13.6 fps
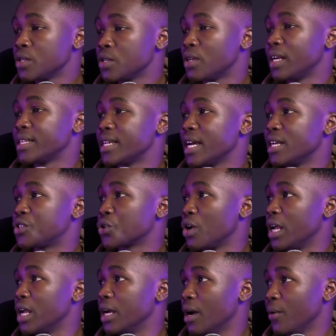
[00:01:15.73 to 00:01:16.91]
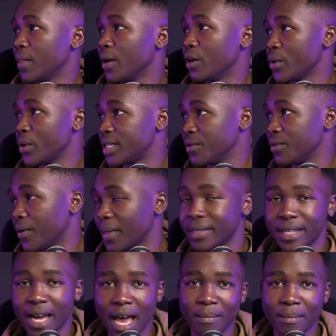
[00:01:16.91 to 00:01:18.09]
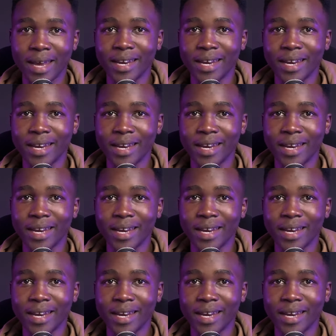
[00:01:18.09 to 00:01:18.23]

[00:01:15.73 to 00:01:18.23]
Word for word: So let us get rolling without wasting further time.